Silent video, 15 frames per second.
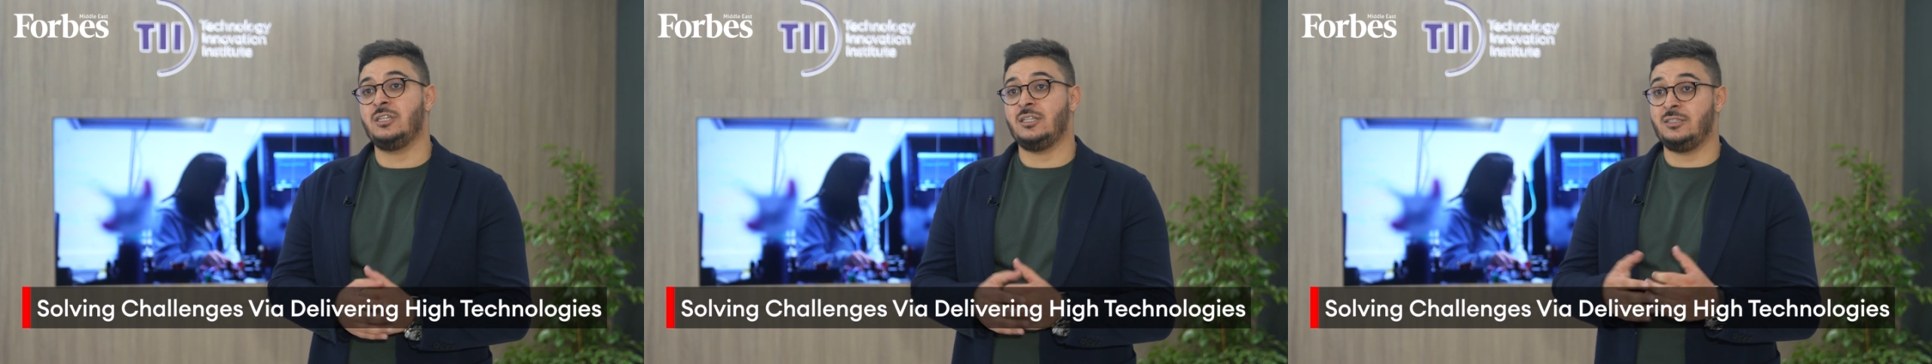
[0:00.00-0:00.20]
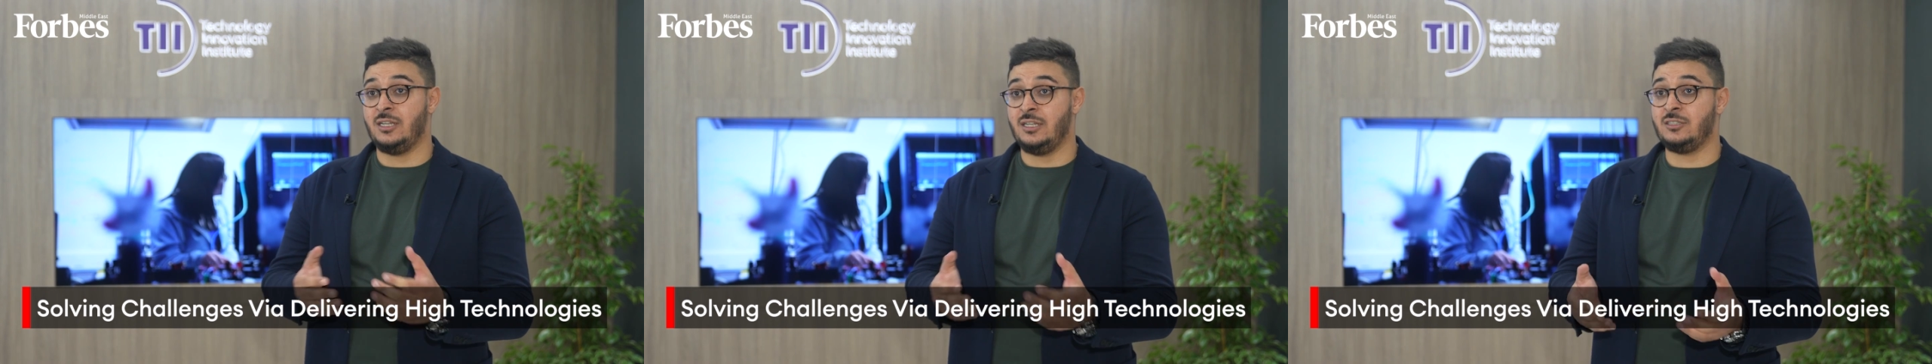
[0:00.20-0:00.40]

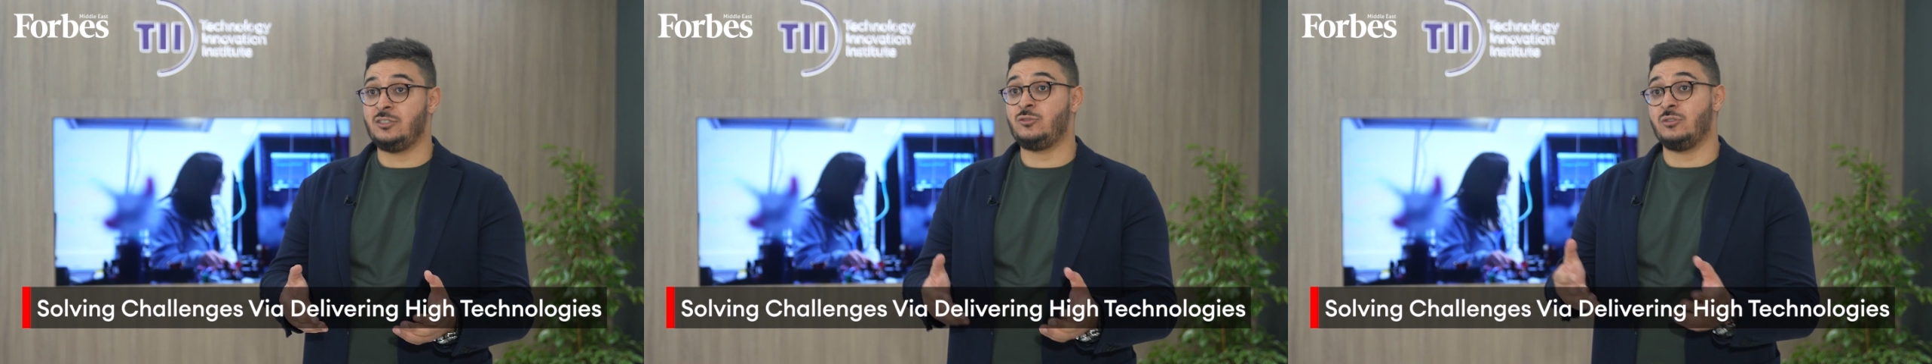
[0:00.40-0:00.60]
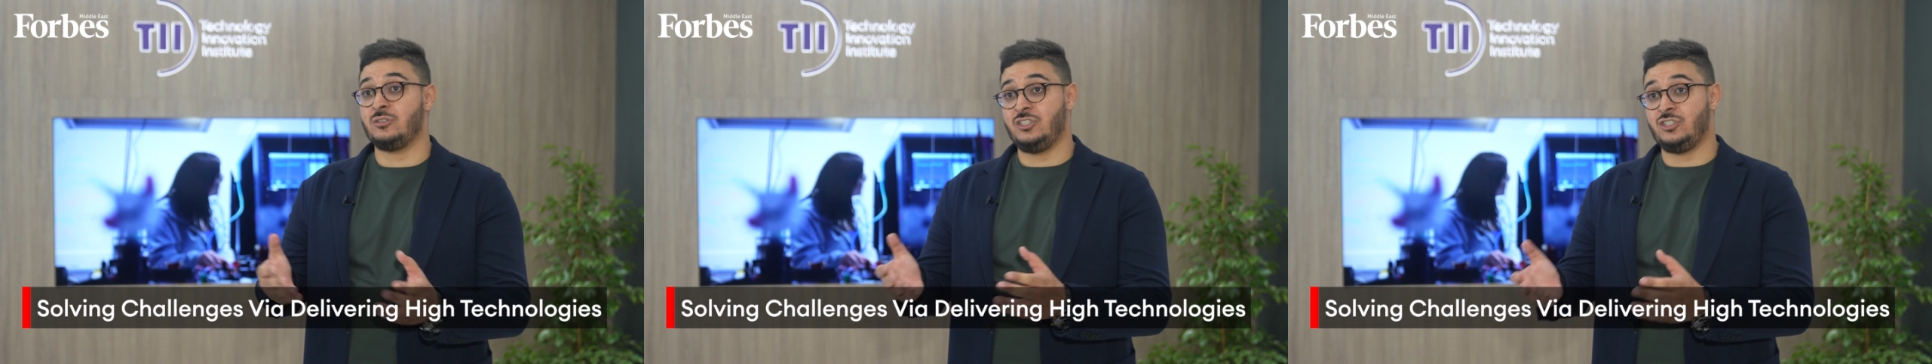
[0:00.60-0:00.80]
that then
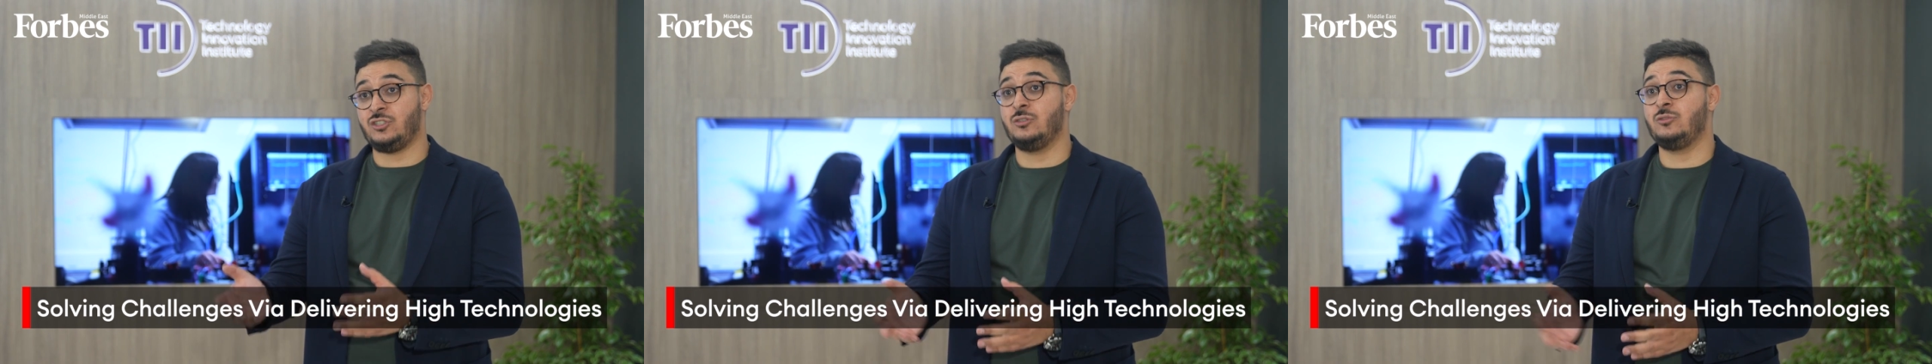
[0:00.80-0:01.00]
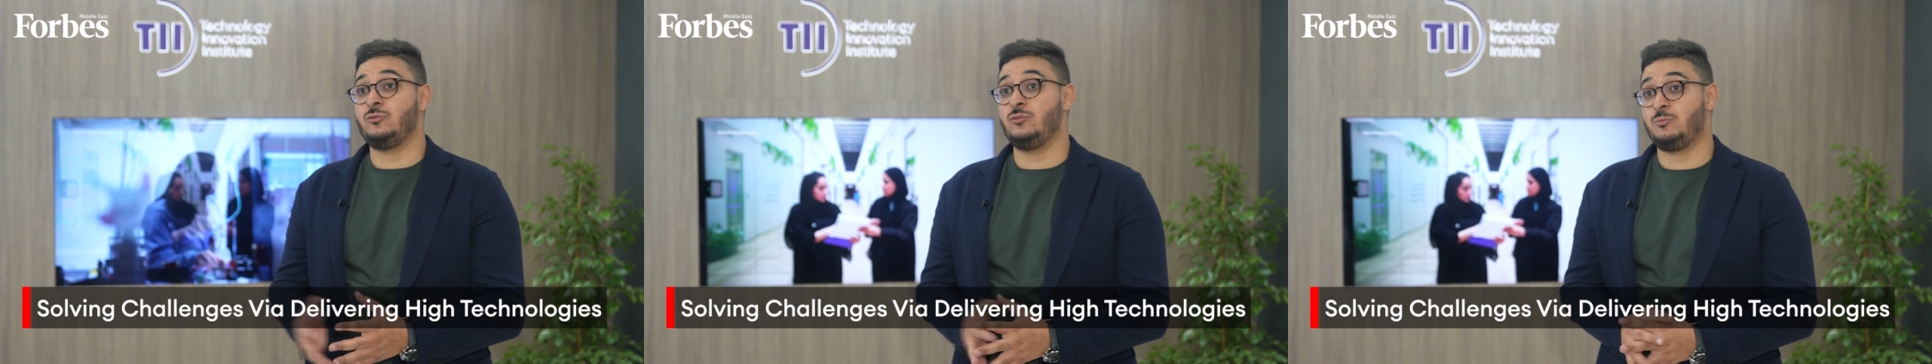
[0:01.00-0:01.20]

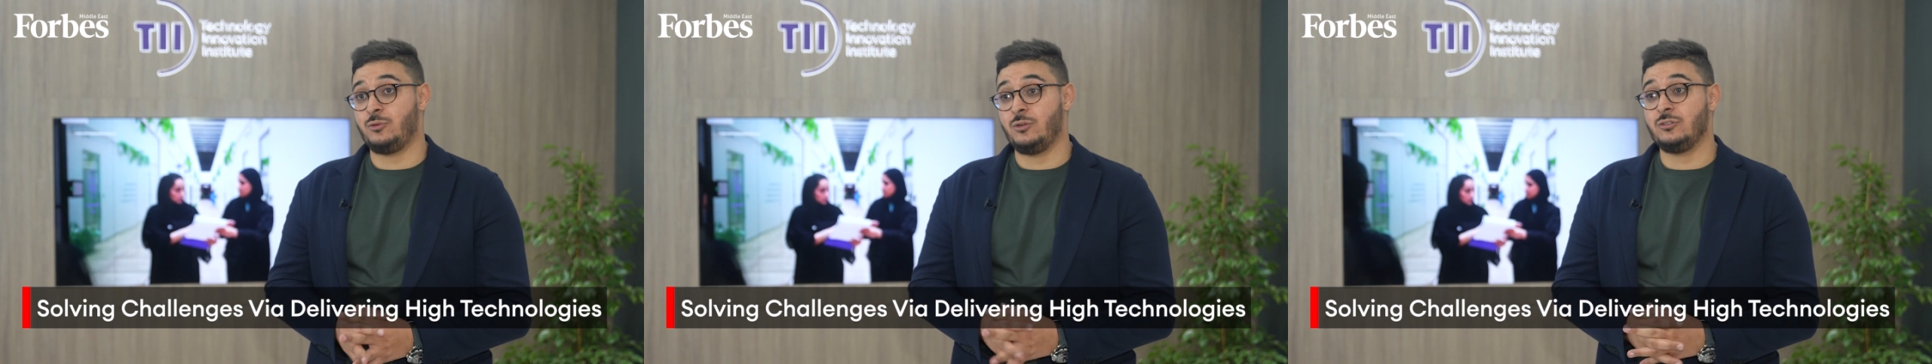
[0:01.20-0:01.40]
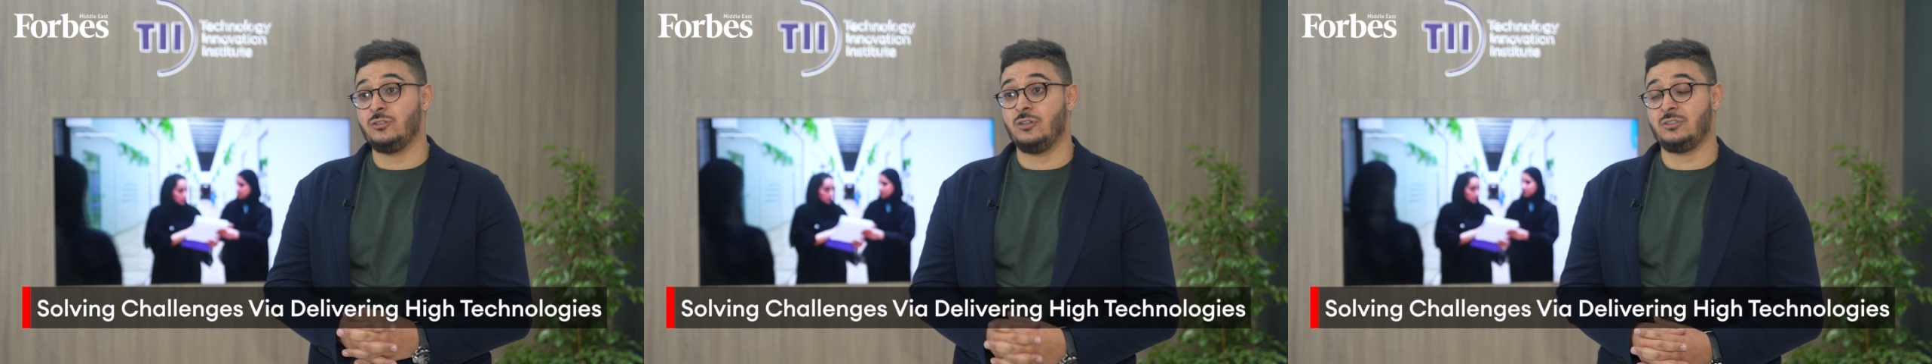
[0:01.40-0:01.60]
transition to
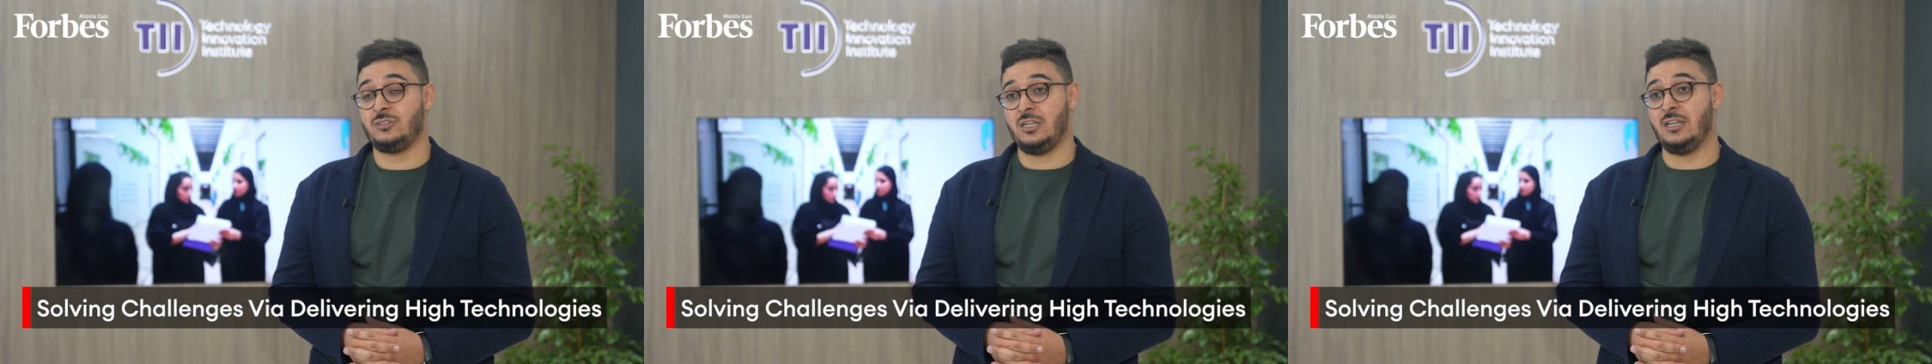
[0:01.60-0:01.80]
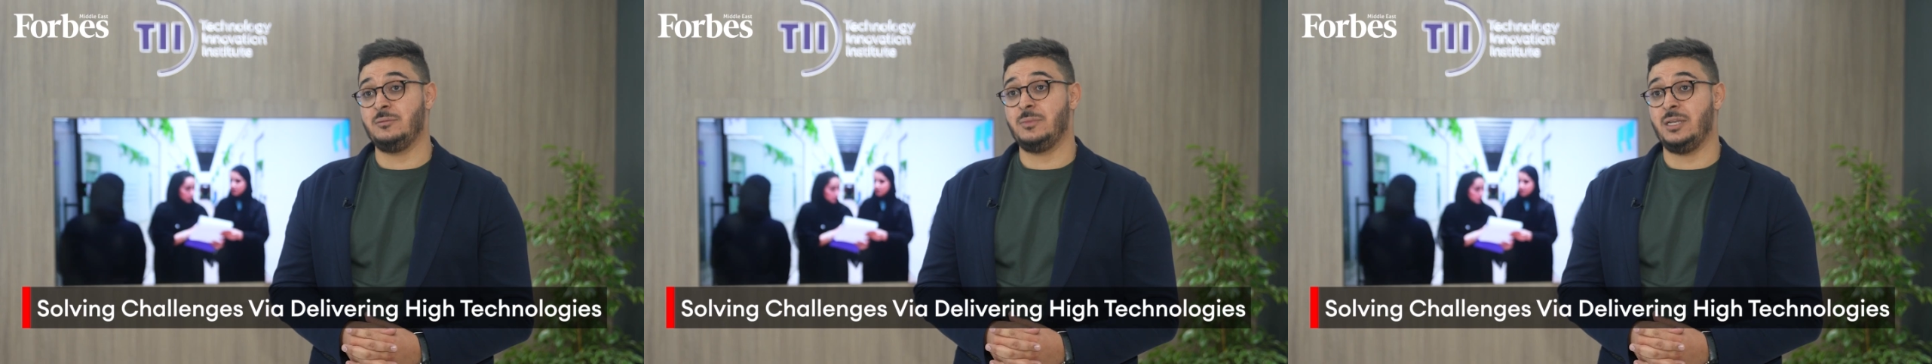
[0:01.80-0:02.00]

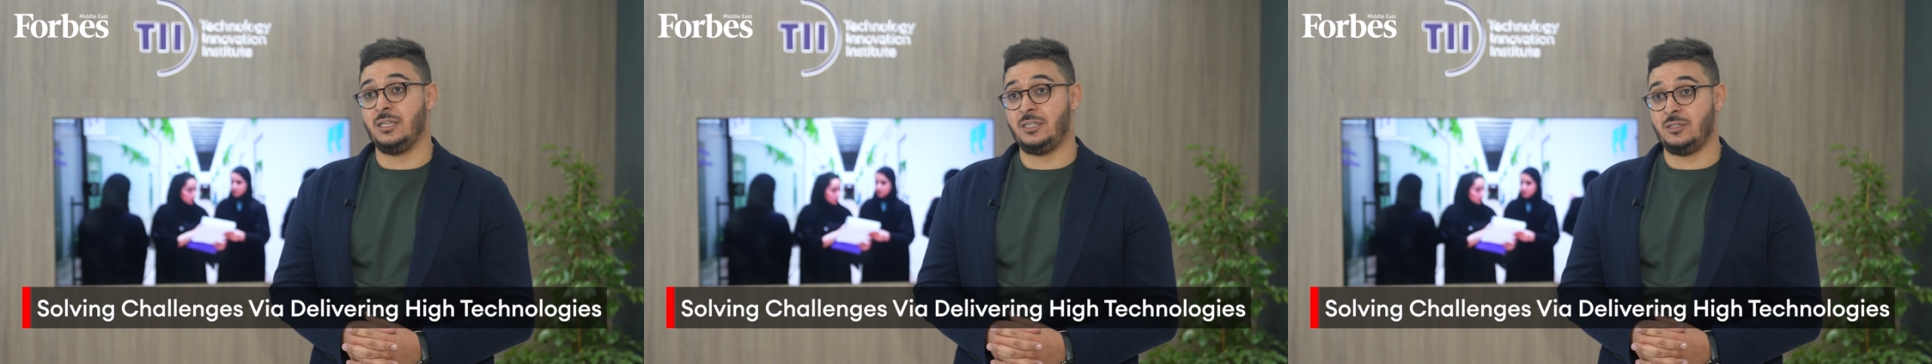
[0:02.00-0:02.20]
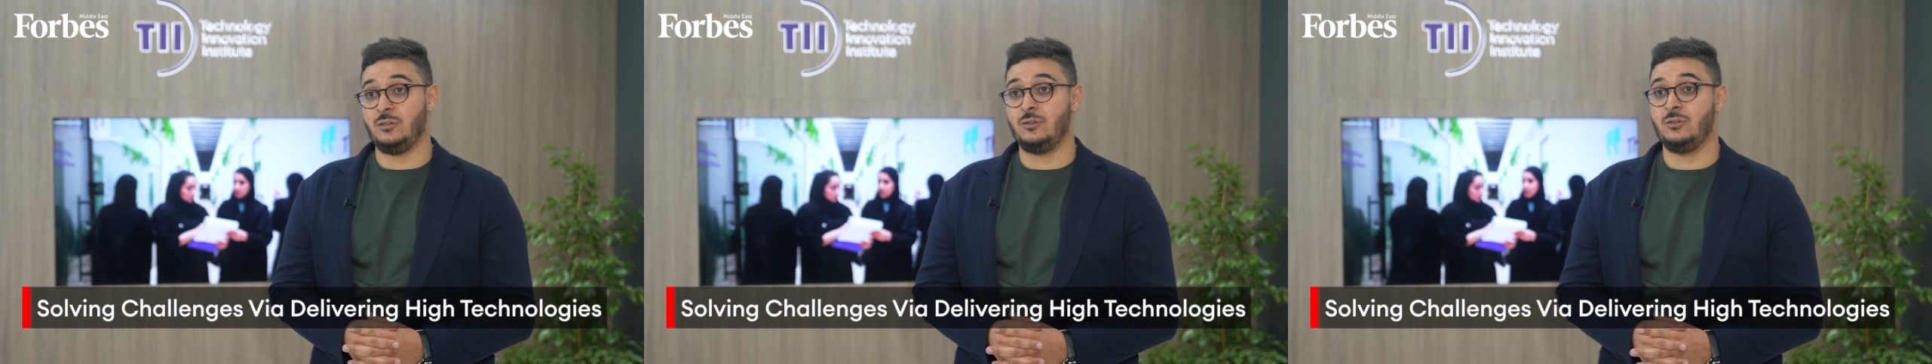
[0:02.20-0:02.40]
product and make